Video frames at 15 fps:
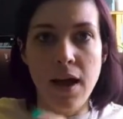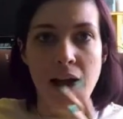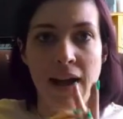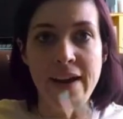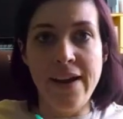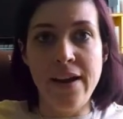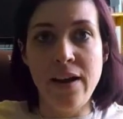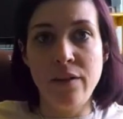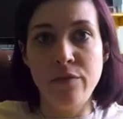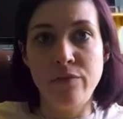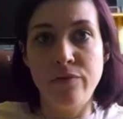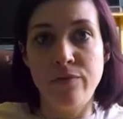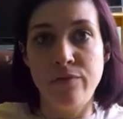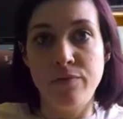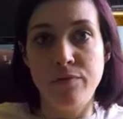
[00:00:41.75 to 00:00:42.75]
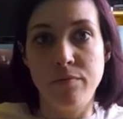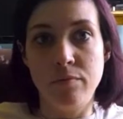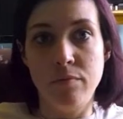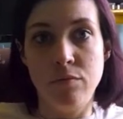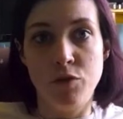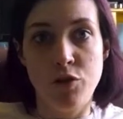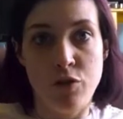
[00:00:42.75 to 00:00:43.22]
I have
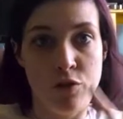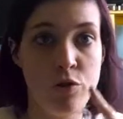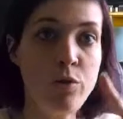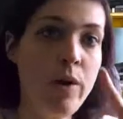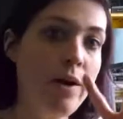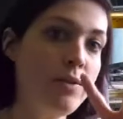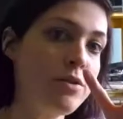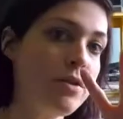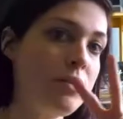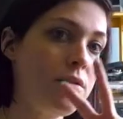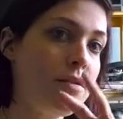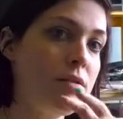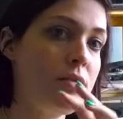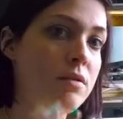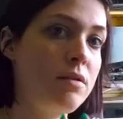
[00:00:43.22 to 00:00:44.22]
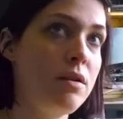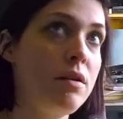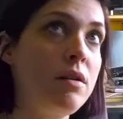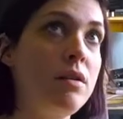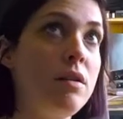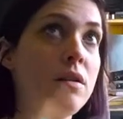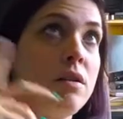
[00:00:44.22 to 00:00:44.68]
two houses.
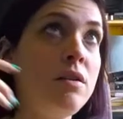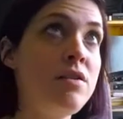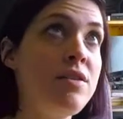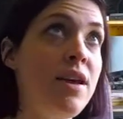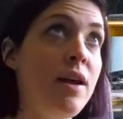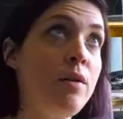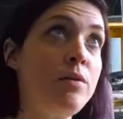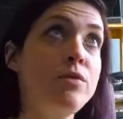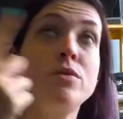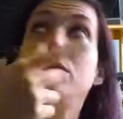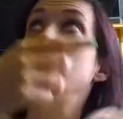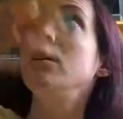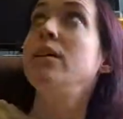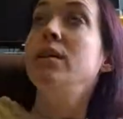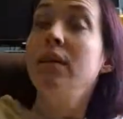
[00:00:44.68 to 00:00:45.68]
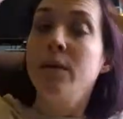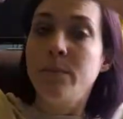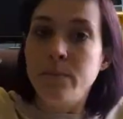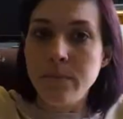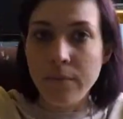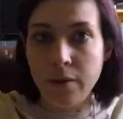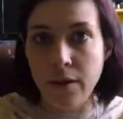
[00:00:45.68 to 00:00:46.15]
This house that
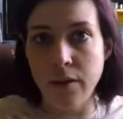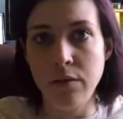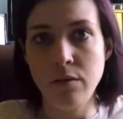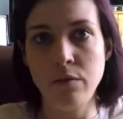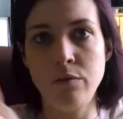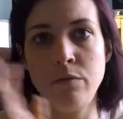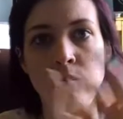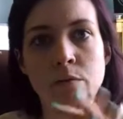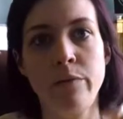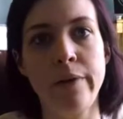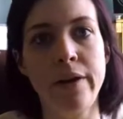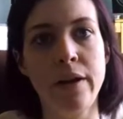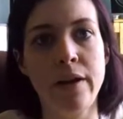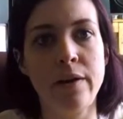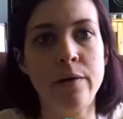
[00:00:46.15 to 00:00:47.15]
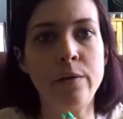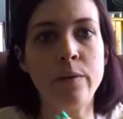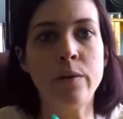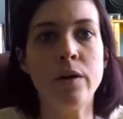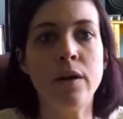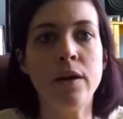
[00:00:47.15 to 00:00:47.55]
I'm in right now,